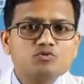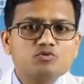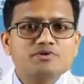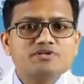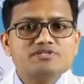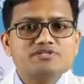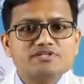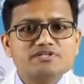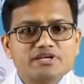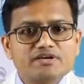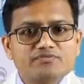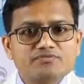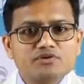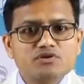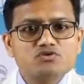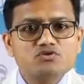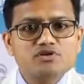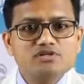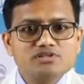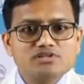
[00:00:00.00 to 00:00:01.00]
We want
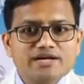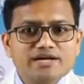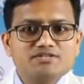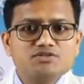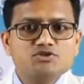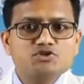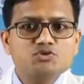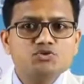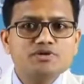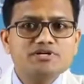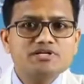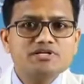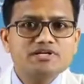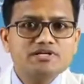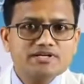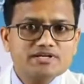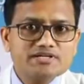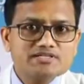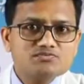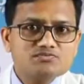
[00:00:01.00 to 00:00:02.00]
them to be safe. So
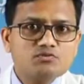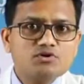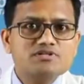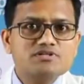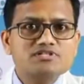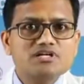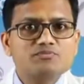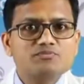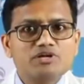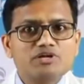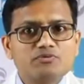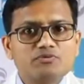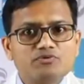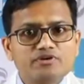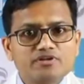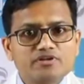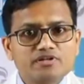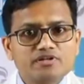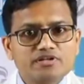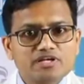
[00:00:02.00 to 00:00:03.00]
in that situation,
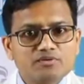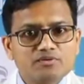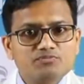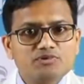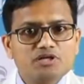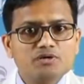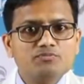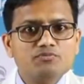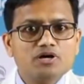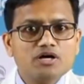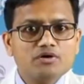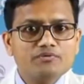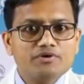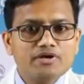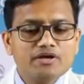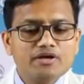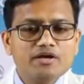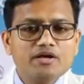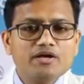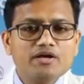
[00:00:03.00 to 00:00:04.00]
yes, for some time we
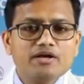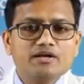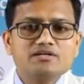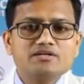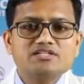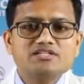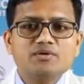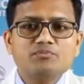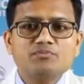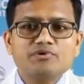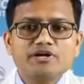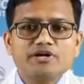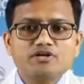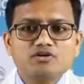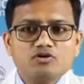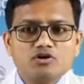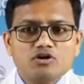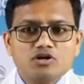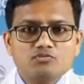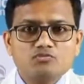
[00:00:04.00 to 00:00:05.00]
can keep them away
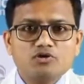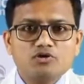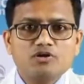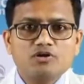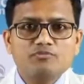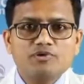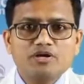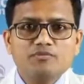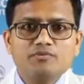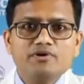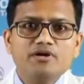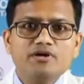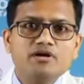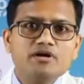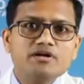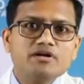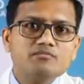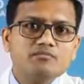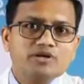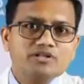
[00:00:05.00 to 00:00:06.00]
in a separate
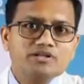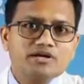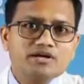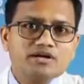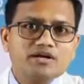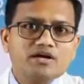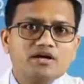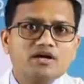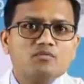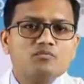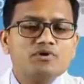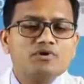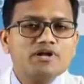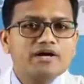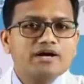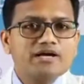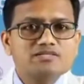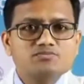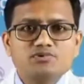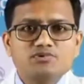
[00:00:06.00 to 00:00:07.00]
cot for a baby and
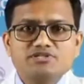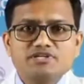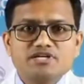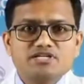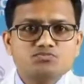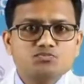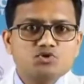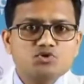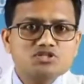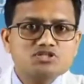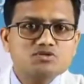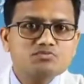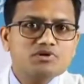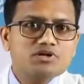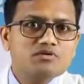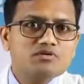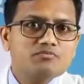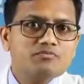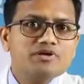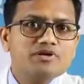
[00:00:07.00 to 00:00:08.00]
mother, but
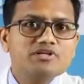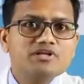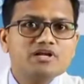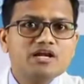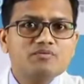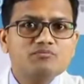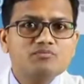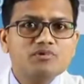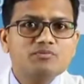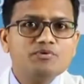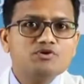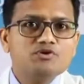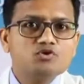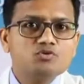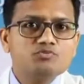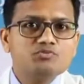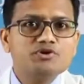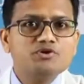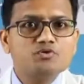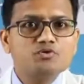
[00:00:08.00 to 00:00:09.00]
as much as possible,
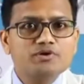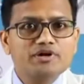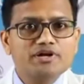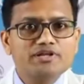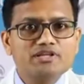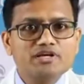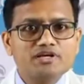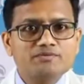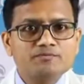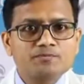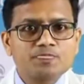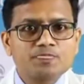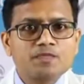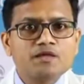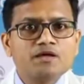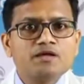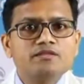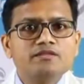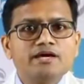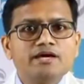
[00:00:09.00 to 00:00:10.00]
mother and baby should be
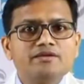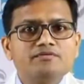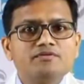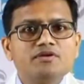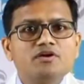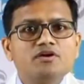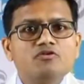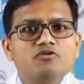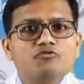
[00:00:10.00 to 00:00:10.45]
together.